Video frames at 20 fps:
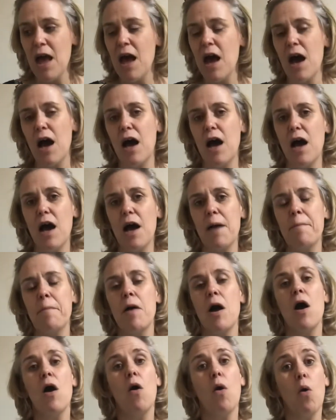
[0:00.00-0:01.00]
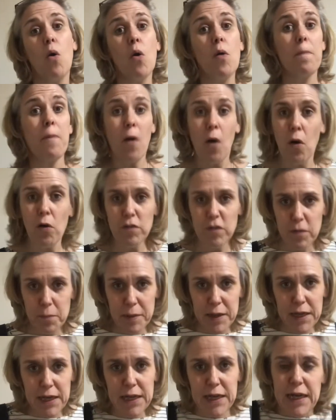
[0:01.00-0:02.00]
or
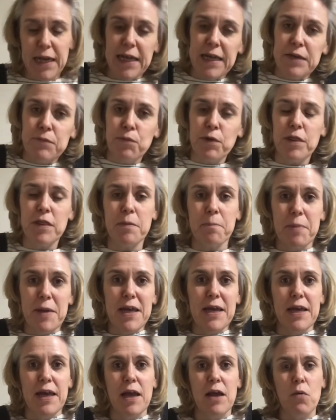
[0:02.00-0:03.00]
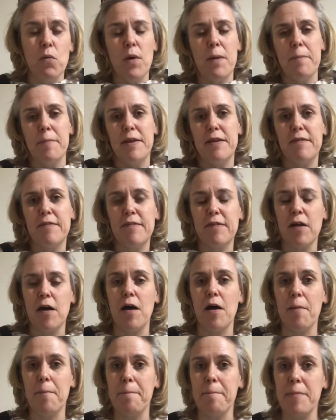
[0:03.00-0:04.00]
possibly with the baking equipment,
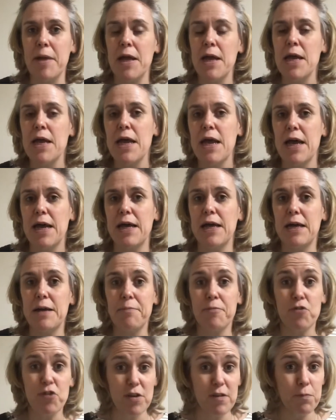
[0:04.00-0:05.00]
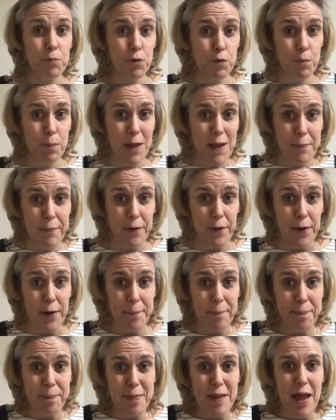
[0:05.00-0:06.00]
some greaseproof paper
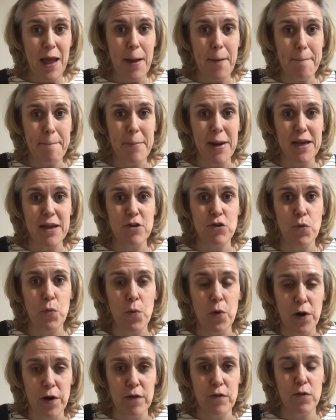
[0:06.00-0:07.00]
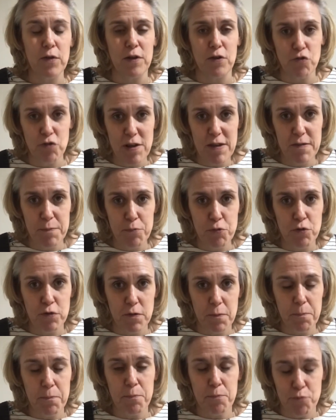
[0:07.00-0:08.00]
might work. So the
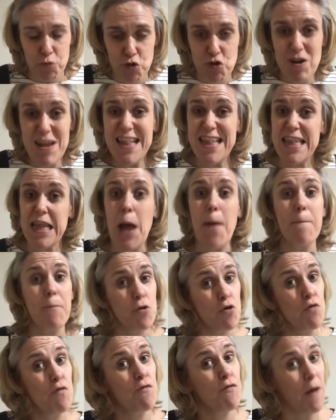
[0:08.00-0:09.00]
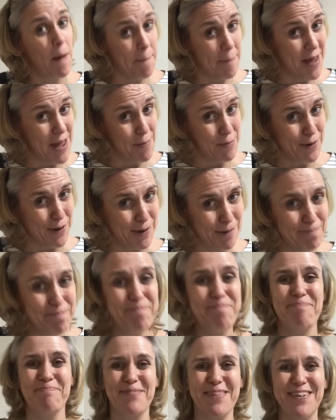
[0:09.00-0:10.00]
greaseproof paper.
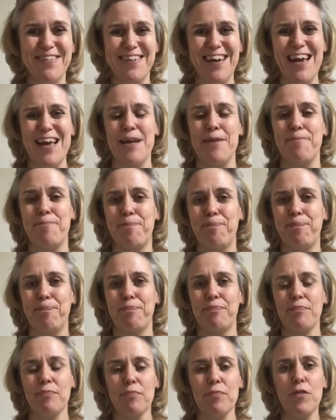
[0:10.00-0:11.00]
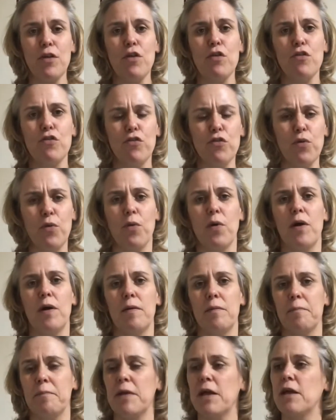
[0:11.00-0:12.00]
Okay, so
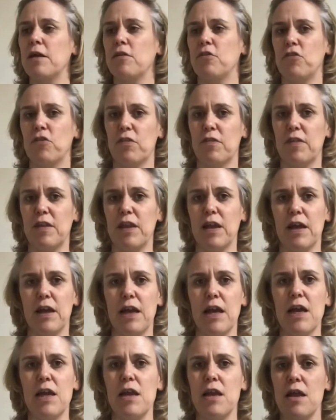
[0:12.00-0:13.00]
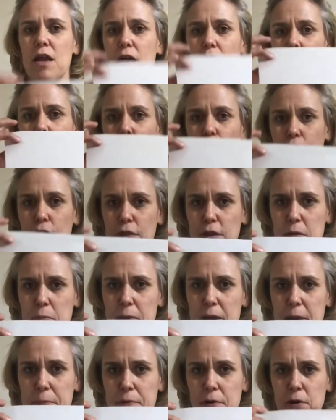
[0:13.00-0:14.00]
just say that again: your thin
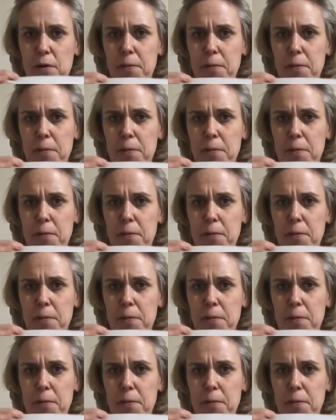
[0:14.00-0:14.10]
paper,